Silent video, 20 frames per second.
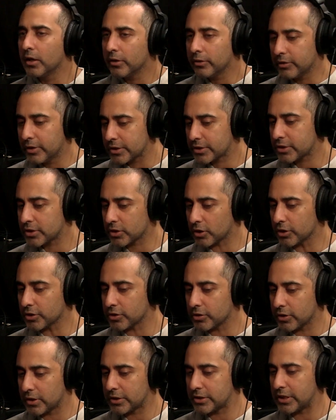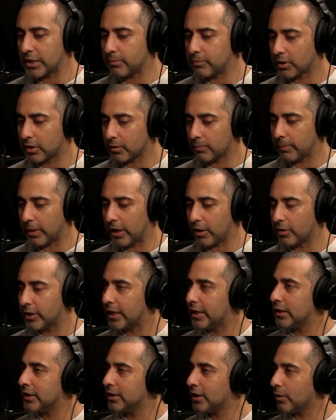This is also the same thing about
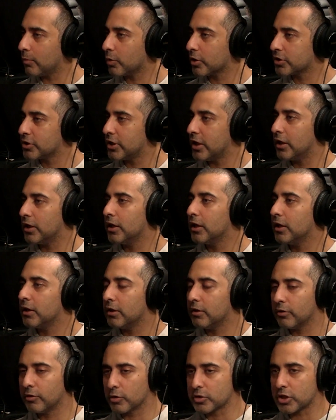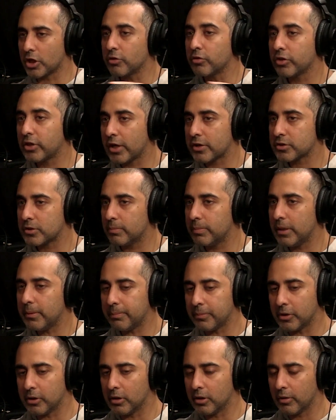any network state. Those 100,000
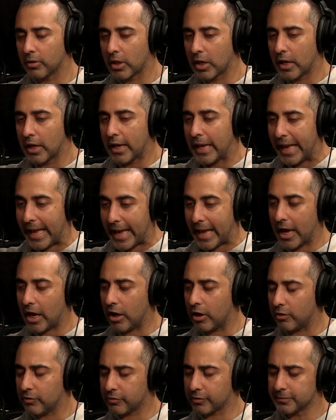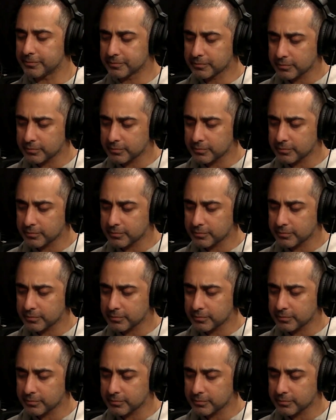people have